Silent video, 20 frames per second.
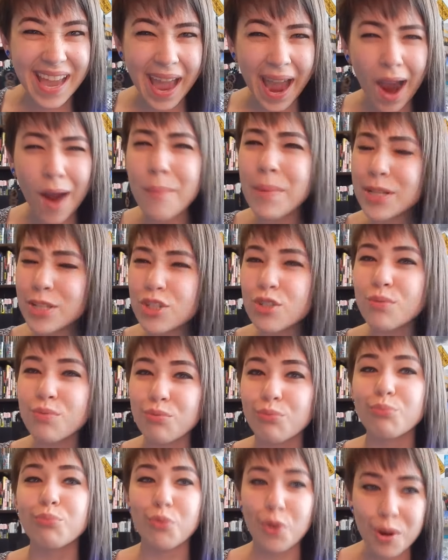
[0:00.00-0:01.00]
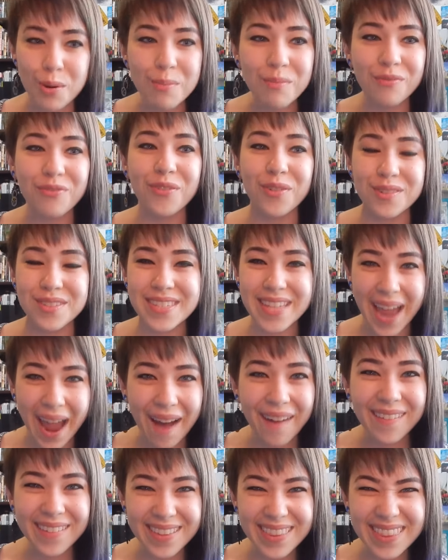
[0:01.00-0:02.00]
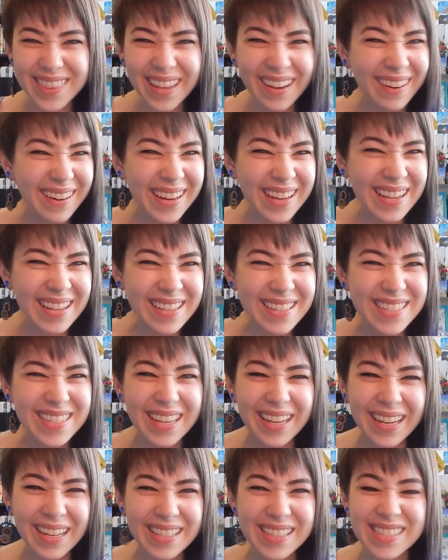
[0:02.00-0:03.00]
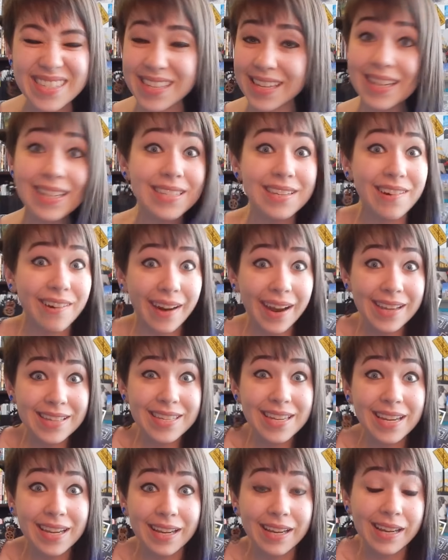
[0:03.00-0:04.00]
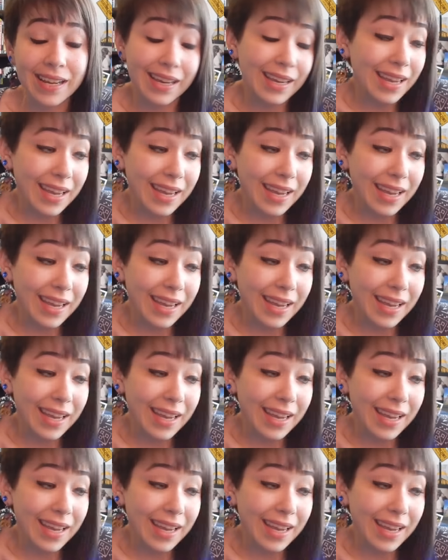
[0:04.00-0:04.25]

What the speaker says: How much room for doubt there is? It's crazy.